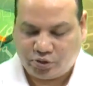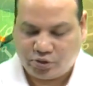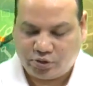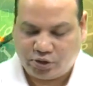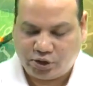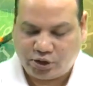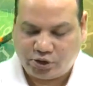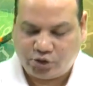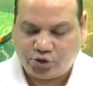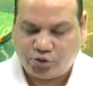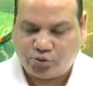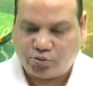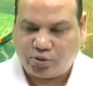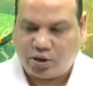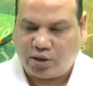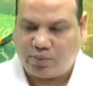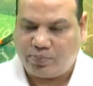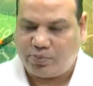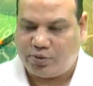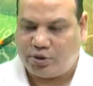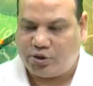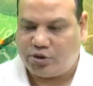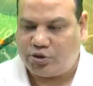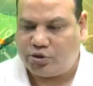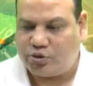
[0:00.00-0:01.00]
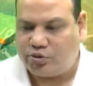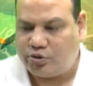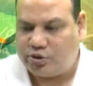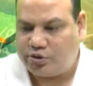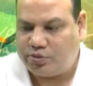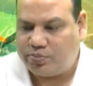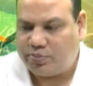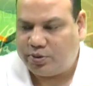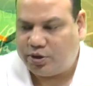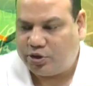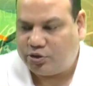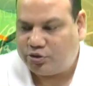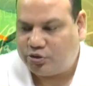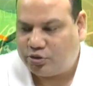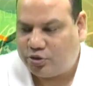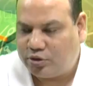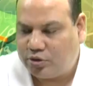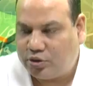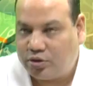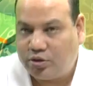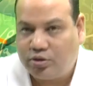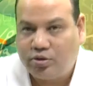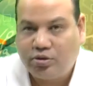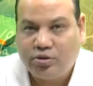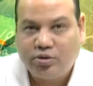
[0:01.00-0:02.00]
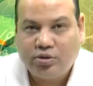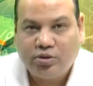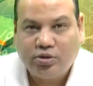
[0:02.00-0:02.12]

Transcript: that swap ratio is based on